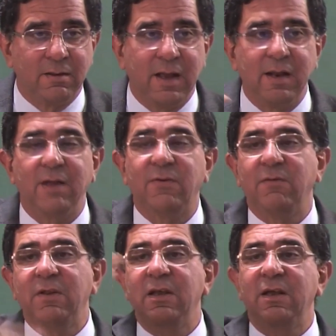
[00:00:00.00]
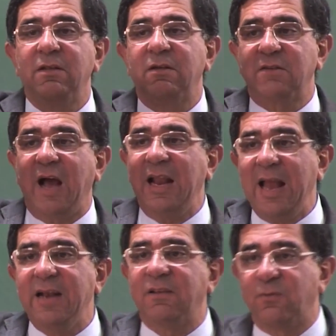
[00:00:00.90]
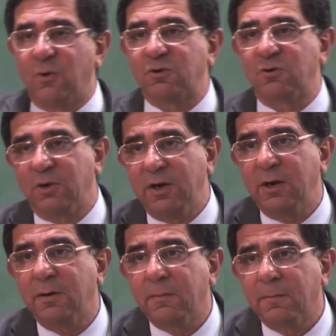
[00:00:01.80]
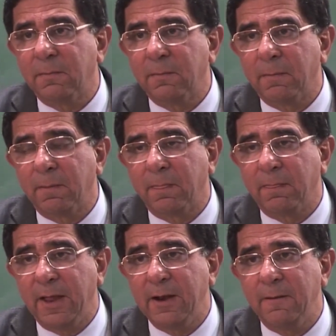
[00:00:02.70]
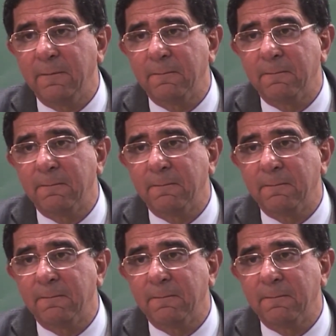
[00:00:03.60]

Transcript: Then if everything, if the skyline is 4 storied, then